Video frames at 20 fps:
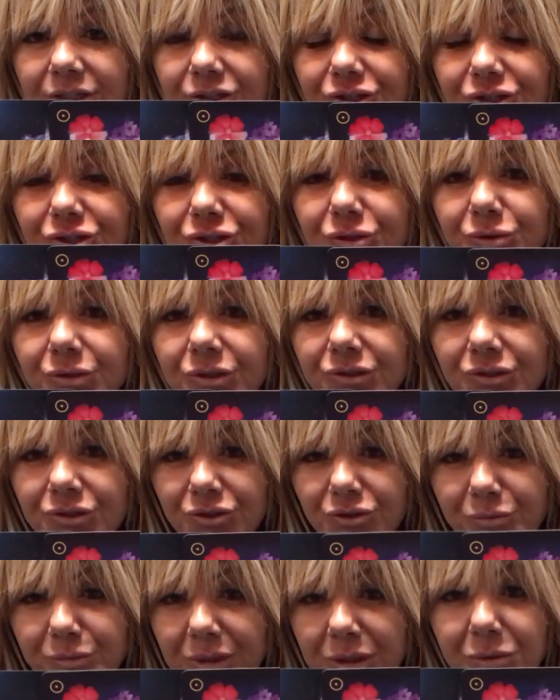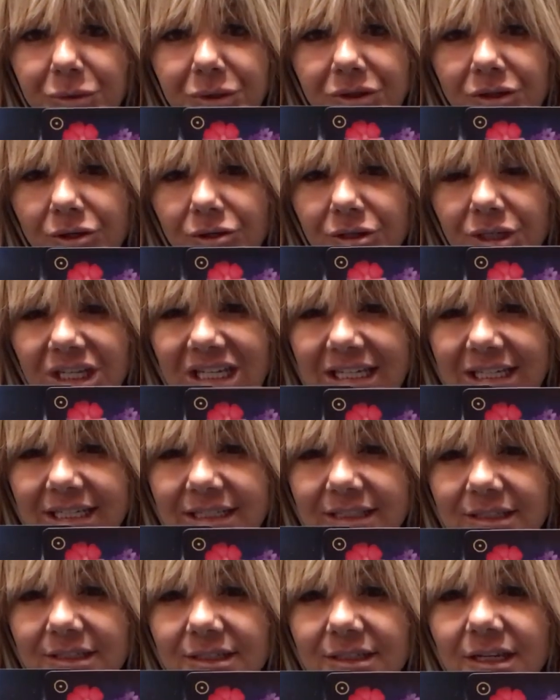issue. This could be with our
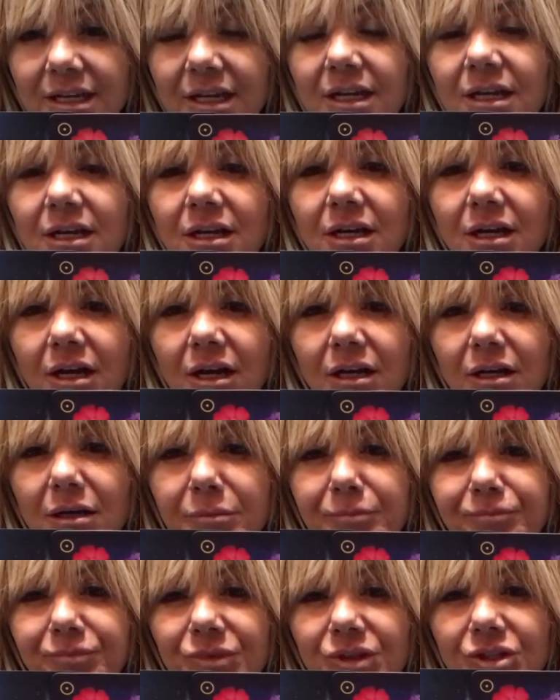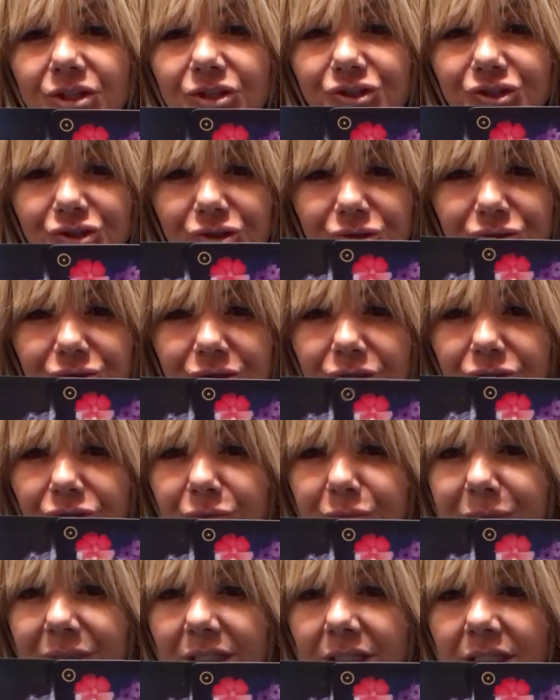kids. Um, the children
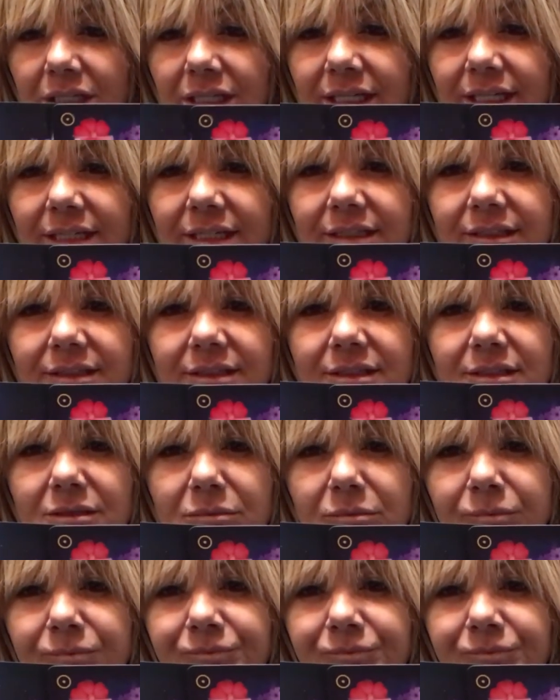could be the kids.